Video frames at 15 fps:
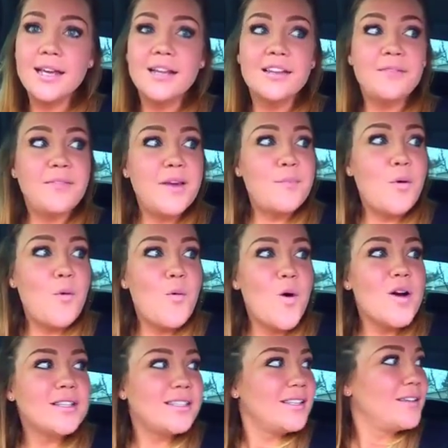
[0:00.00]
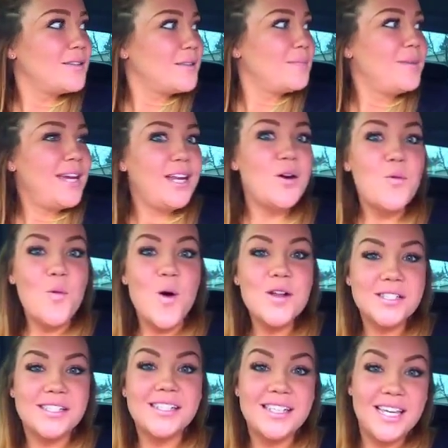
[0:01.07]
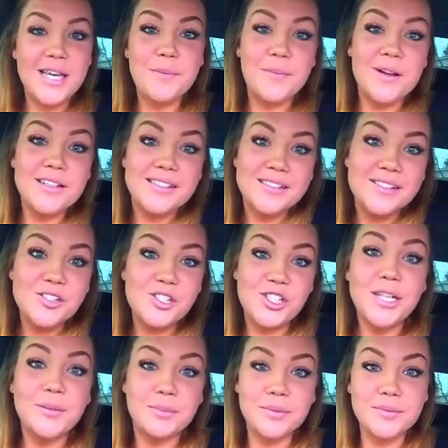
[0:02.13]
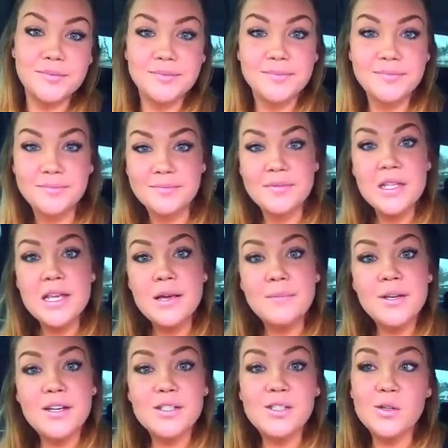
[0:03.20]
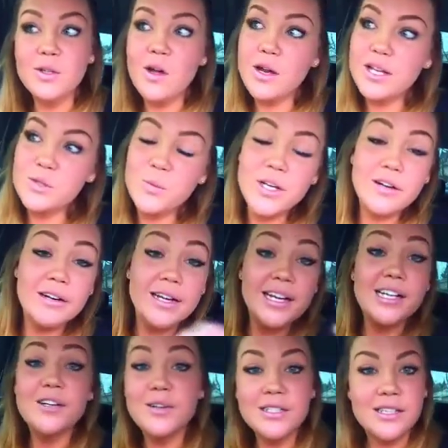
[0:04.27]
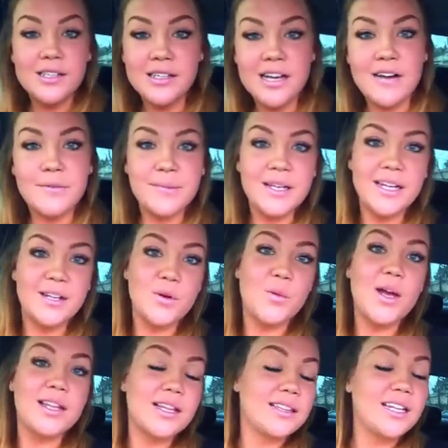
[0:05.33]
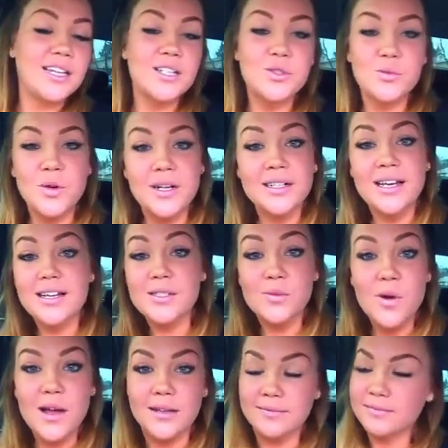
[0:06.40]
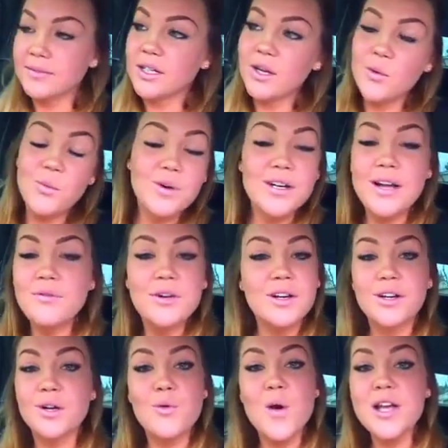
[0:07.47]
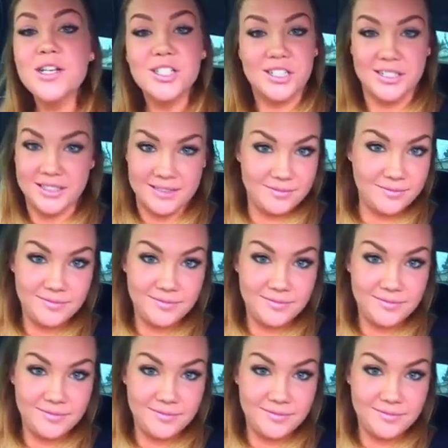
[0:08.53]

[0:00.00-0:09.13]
The people want, the media wants to keep us sheep. Because so long as we are ignorant to the government and the way that things run, guess what? We're never going to question it.